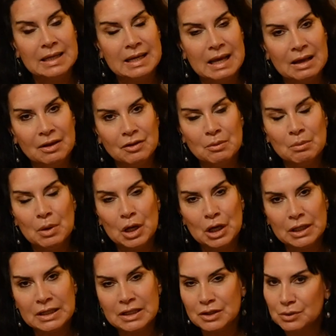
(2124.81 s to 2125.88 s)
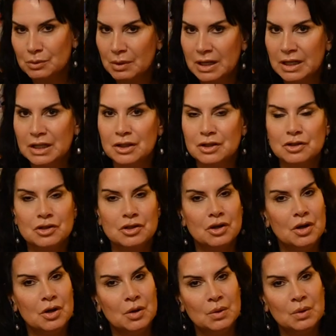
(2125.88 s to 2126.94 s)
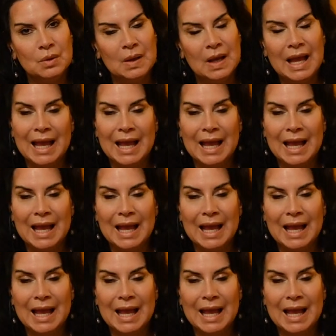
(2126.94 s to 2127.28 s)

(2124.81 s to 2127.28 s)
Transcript: Now the body's running the show.